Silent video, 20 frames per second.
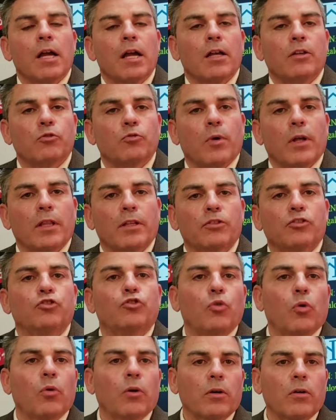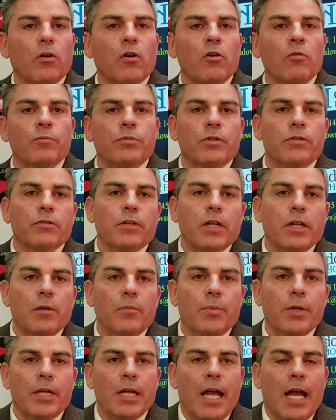as well as Dorn Homes is going to
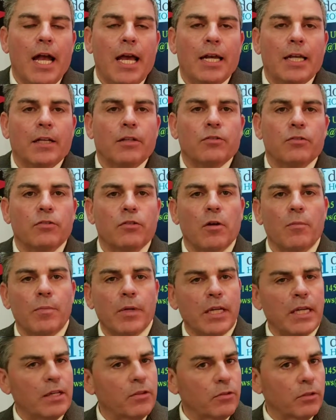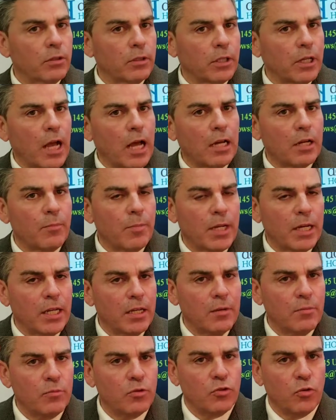be adding some either
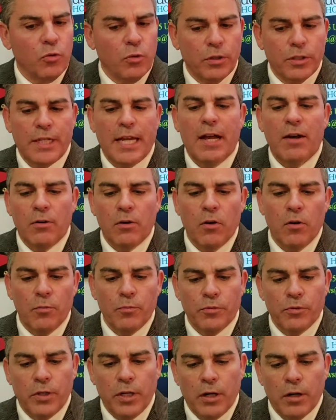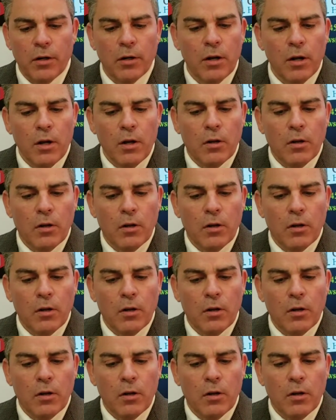condominiums or townhomes there